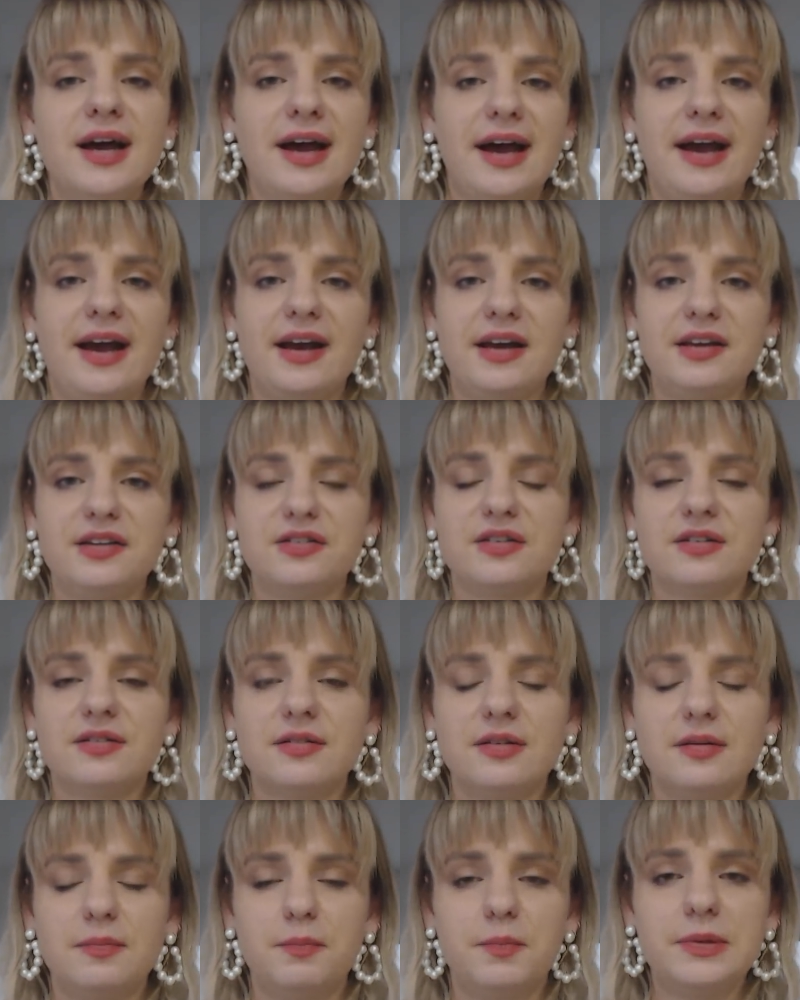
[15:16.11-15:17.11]
and
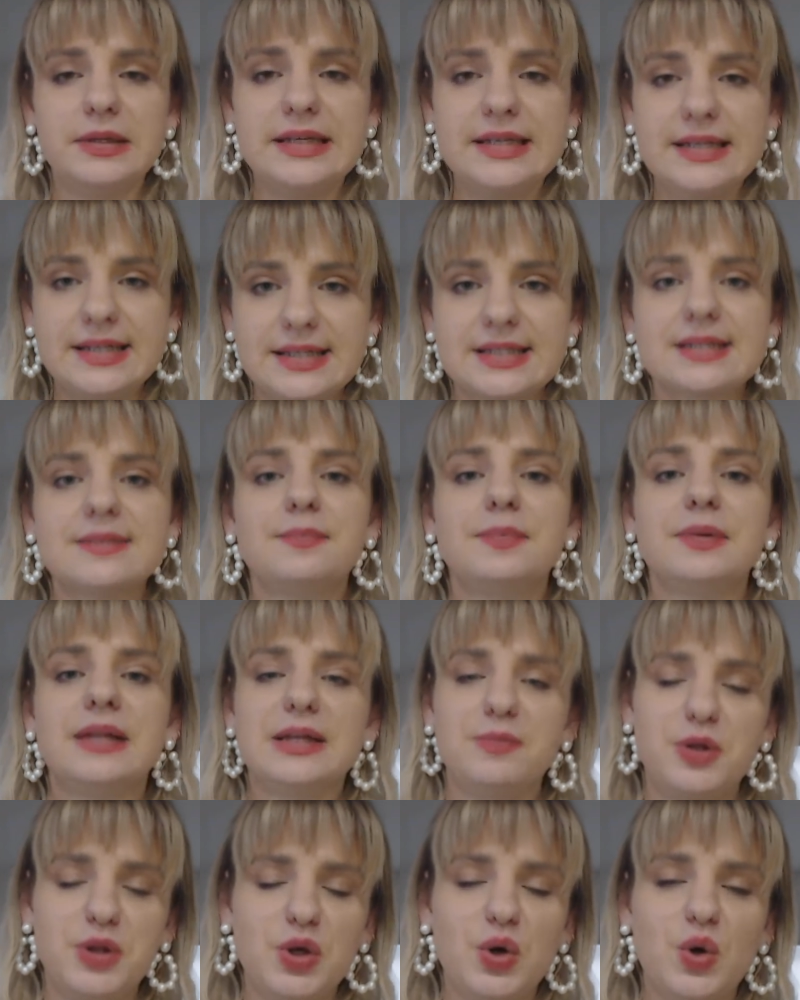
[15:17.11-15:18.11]
please let
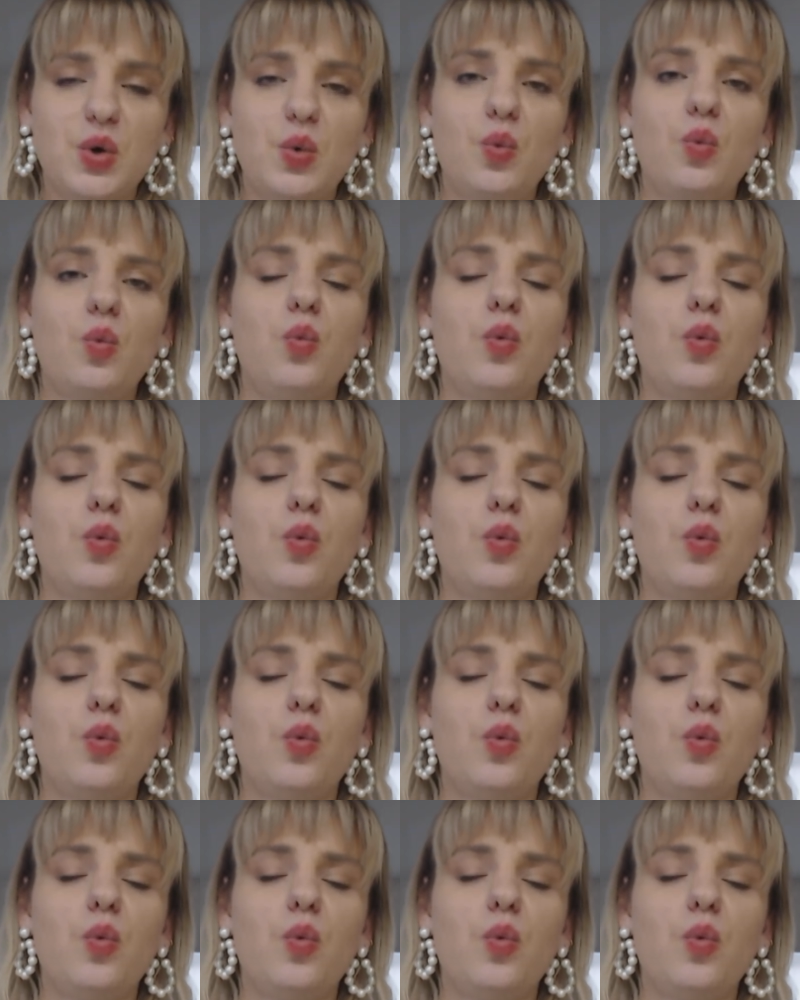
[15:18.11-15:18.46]
me know